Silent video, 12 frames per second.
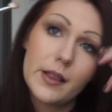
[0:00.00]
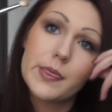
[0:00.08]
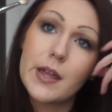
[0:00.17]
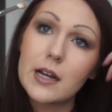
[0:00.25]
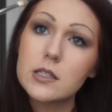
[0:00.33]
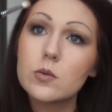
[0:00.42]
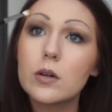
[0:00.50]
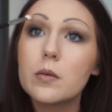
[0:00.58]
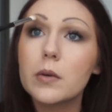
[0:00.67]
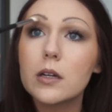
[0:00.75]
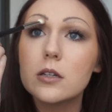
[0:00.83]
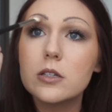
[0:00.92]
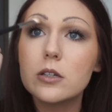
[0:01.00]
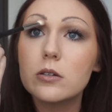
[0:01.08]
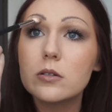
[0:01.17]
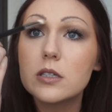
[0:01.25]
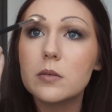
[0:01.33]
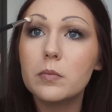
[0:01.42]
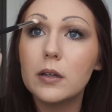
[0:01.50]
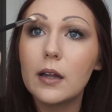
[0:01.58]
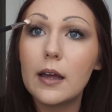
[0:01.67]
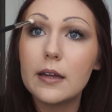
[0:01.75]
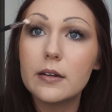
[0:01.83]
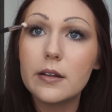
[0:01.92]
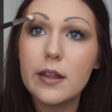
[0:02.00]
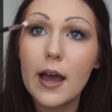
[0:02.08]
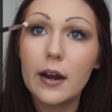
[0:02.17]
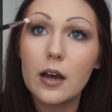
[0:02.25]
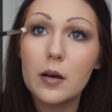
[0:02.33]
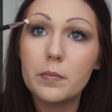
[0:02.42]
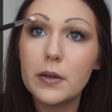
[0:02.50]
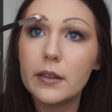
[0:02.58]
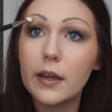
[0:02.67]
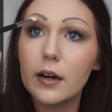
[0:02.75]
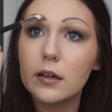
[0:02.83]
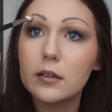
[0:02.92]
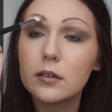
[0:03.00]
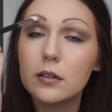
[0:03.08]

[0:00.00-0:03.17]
that's what I'm gonna do to blend that up in there.